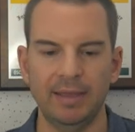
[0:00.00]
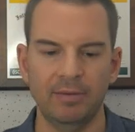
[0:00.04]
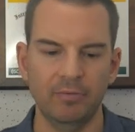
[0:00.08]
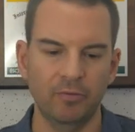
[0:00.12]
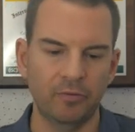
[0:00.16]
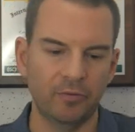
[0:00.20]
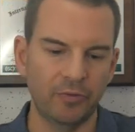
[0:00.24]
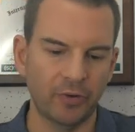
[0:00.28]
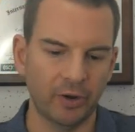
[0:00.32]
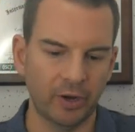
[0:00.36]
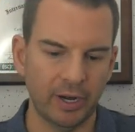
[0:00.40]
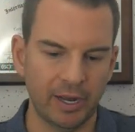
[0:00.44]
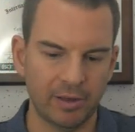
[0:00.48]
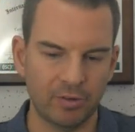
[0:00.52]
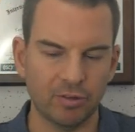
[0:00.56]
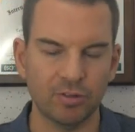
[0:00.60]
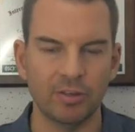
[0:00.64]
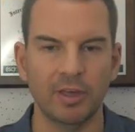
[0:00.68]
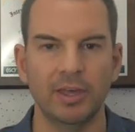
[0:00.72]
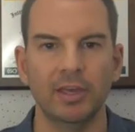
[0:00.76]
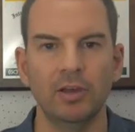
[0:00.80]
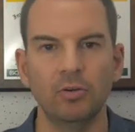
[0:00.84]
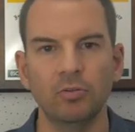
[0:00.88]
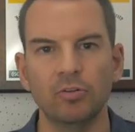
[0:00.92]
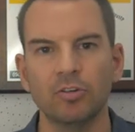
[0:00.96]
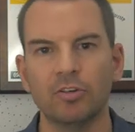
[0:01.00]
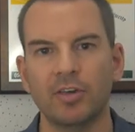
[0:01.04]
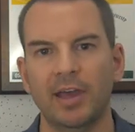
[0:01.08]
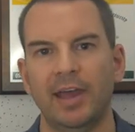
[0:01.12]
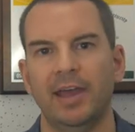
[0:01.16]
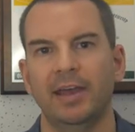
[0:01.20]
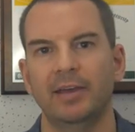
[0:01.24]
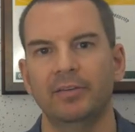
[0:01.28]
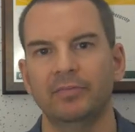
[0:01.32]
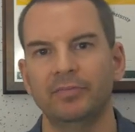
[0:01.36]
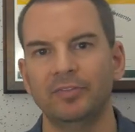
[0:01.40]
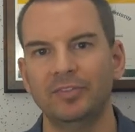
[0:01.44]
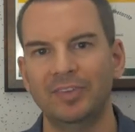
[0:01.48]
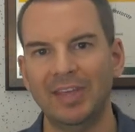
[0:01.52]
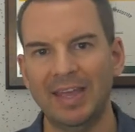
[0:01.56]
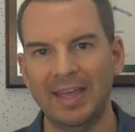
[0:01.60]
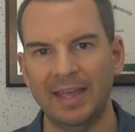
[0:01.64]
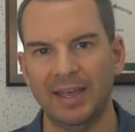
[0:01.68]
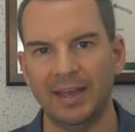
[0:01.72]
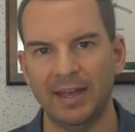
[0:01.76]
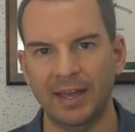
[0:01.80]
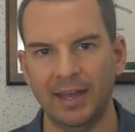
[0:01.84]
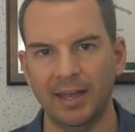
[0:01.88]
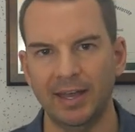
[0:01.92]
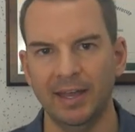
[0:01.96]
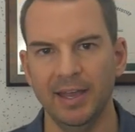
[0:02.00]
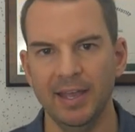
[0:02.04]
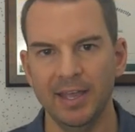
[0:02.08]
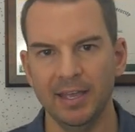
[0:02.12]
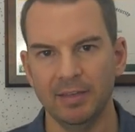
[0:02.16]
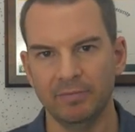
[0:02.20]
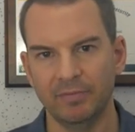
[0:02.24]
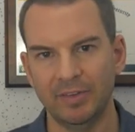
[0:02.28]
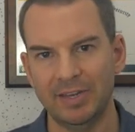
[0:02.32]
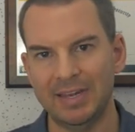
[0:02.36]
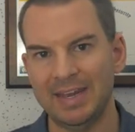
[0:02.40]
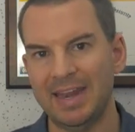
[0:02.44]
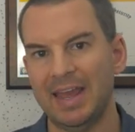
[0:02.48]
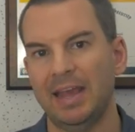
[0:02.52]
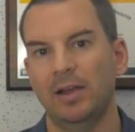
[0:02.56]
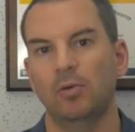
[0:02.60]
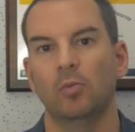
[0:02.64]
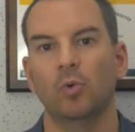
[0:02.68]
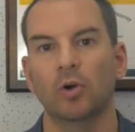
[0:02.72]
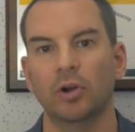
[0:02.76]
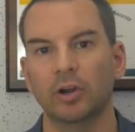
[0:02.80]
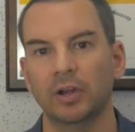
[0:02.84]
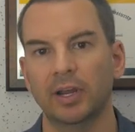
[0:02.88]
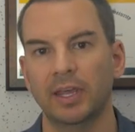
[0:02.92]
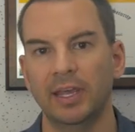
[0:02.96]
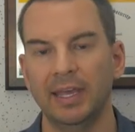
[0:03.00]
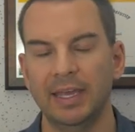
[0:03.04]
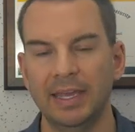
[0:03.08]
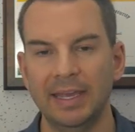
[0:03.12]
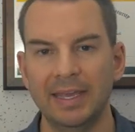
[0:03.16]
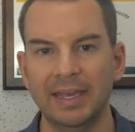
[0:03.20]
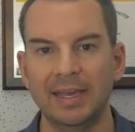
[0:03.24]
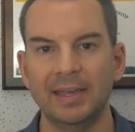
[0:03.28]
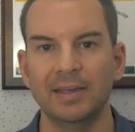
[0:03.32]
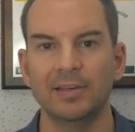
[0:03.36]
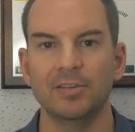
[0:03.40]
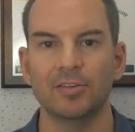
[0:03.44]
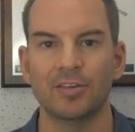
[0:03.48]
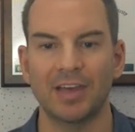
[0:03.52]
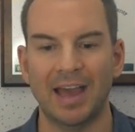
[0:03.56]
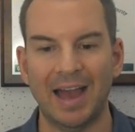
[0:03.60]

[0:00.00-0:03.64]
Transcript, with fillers: for a single set of data, the networking is